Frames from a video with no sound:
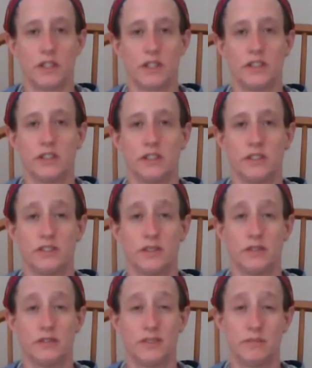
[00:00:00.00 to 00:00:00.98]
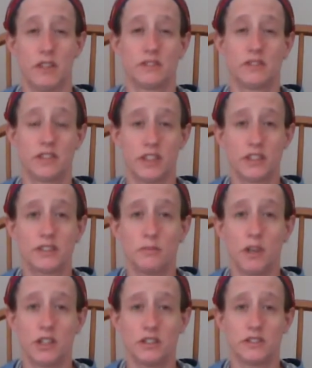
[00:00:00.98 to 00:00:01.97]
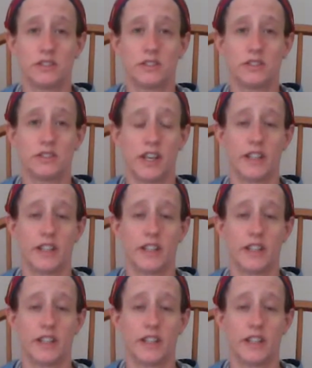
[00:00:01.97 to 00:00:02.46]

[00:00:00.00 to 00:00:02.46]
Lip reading: pregnant until I was about 6 months.